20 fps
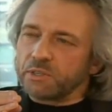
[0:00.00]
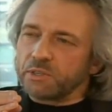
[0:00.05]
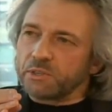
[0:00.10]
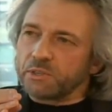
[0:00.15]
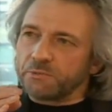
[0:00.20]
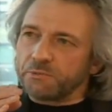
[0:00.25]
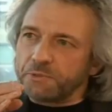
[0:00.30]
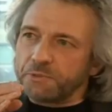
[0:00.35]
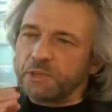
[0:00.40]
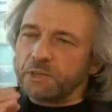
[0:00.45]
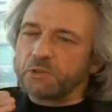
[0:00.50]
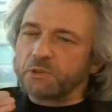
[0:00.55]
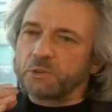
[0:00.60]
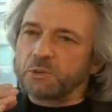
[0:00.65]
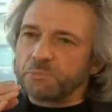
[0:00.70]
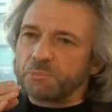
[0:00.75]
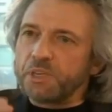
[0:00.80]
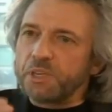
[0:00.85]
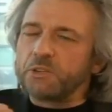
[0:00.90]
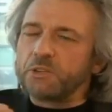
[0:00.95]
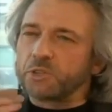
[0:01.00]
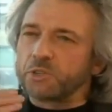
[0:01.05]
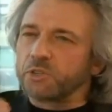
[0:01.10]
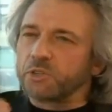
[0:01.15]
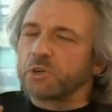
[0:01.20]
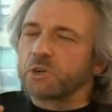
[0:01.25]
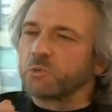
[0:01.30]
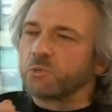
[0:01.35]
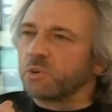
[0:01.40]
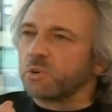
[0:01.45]
to feel the peace in
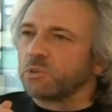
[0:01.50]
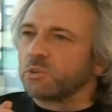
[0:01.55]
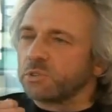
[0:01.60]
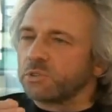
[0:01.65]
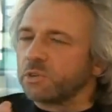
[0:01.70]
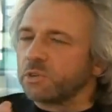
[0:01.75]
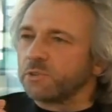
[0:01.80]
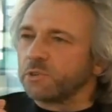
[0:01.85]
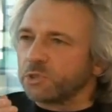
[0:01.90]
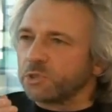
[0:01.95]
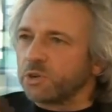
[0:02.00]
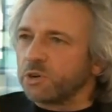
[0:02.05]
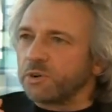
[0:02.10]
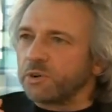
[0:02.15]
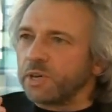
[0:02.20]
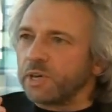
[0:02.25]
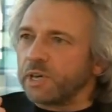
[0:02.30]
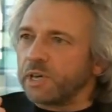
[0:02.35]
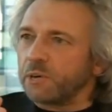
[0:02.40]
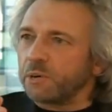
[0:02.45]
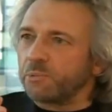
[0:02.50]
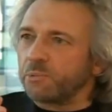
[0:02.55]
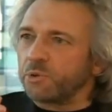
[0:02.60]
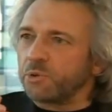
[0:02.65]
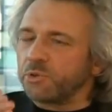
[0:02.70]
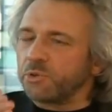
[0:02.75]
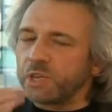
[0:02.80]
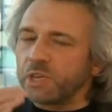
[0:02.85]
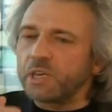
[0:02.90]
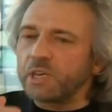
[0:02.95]
our world as if it's already
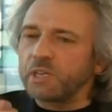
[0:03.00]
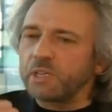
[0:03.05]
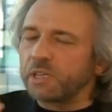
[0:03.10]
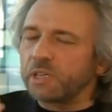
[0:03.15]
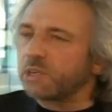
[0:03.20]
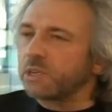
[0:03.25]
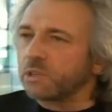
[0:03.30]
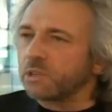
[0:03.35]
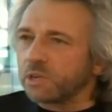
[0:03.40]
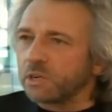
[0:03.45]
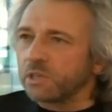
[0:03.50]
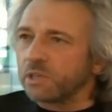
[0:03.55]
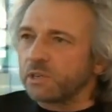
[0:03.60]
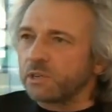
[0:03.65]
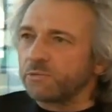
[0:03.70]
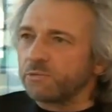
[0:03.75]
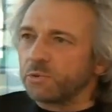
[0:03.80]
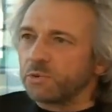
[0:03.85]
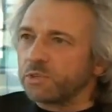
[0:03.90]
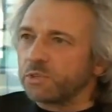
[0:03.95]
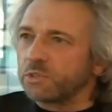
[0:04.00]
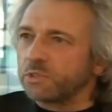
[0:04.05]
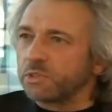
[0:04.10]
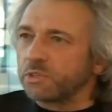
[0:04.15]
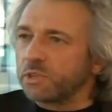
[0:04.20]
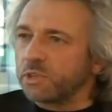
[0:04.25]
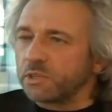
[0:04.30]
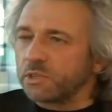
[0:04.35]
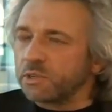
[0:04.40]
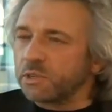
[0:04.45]
happened, or the healing in our loved ones
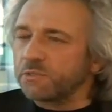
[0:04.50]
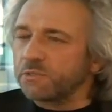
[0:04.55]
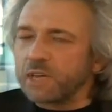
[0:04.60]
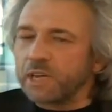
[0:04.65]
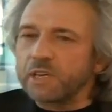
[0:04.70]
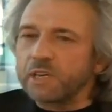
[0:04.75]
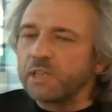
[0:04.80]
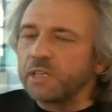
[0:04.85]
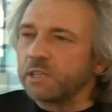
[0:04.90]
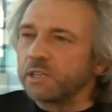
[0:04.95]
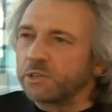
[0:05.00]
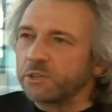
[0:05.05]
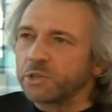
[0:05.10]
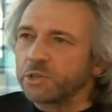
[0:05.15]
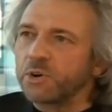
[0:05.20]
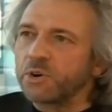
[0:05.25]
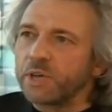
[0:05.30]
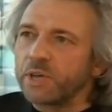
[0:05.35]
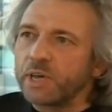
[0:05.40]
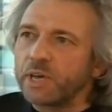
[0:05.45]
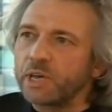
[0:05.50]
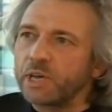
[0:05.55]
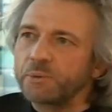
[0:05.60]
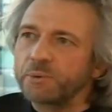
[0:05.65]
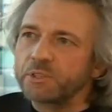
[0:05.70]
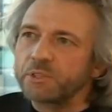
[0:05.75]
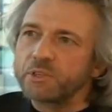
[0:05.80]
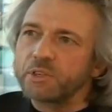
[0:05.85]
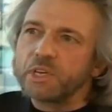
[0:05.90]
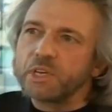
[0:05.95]
as if that healing has already
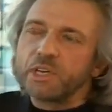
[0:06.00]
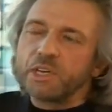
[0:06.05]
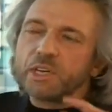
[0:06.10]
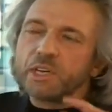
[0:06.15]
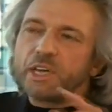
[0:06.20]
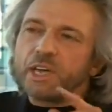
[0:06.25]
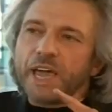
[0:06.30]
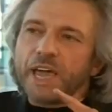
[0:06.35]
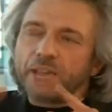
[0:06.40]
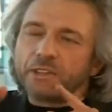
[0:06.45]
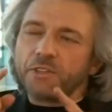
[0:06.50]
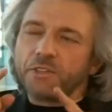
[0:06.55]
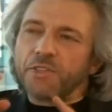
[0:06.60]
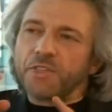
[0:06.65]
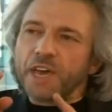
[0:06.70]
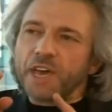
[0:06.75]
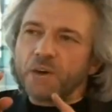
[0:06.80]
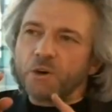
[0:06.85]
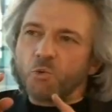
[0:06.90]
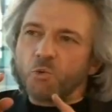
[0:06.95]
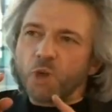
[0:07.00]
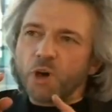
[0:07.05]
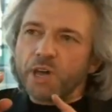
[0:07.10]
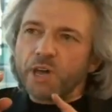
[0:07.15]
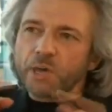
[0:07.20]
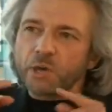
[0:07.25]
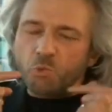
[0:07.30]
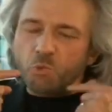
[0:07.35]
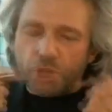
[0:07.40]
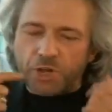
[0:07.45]
happened. And in that
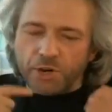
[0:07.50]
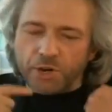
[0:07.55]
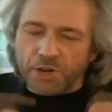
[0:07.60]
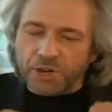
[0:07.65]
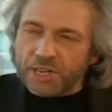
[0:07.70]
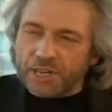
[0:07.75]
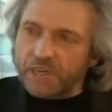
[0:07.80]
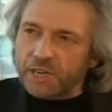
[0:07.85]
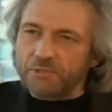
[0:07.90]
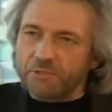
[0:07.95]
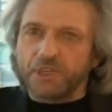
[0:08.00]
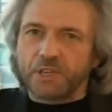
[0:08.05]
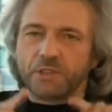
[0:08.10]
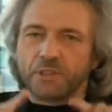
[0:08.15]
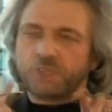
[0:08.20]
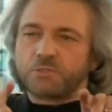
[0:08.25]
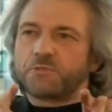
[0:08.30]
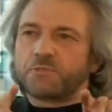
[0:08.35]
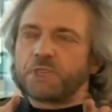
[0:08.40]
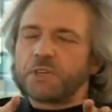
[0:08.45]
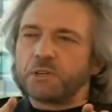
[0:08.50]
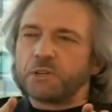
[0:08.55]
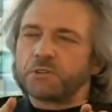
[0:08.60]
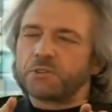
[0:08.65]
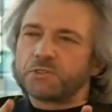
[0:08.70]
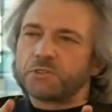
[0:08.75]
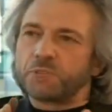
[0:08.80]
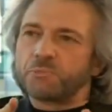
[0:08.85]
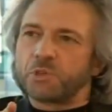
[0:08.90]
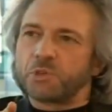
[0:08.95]
way, we are giving this
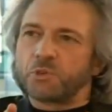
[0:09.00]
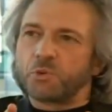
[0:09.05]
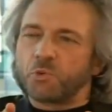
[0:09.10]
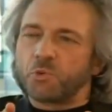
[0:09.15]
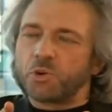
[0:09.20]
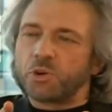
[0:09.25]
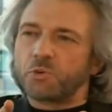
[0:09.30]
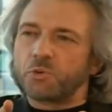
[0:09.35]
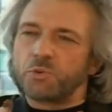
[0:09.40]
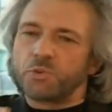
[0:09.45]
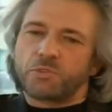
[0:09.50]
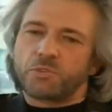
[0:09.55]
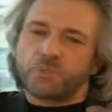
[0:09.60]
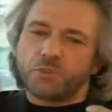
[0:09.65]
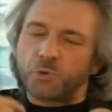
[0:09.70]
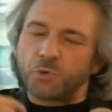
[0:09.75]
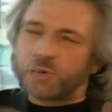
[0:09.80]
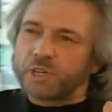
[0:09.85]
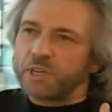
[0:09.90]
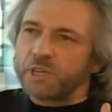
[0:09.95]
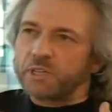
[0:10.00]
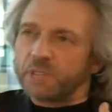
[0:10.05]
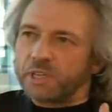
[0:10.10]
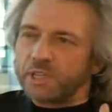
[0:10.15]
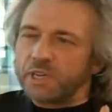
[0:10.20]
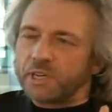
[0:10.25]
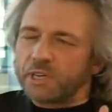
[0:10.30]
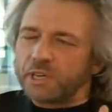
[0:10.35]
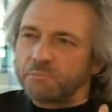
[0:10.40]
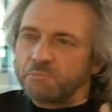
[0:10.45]
field something to work with, so it can,
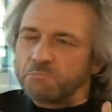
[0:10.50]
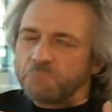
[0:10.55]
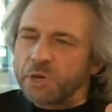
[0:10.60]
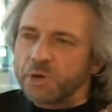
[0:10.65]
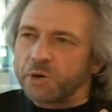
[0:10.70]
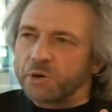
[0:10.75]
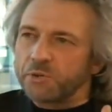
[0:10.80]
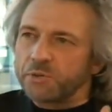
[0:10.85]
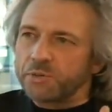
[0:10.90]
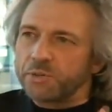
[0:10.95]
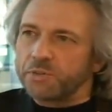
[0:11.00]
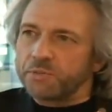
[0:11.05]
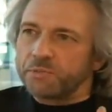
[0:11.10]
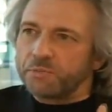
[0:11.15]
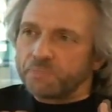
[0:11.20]
it can mirror